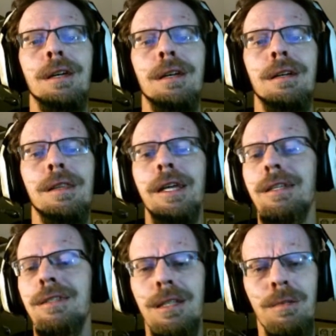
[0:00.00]
Like
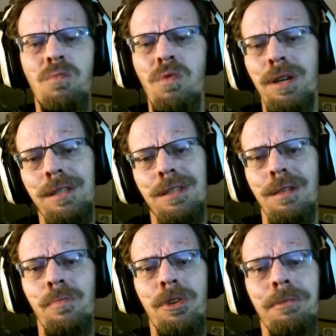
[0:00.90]
someone
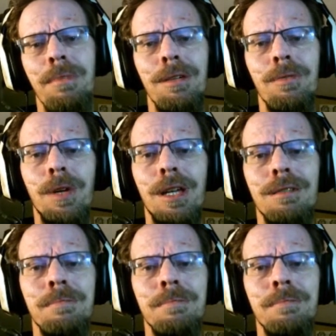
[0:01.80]
somewhere might win,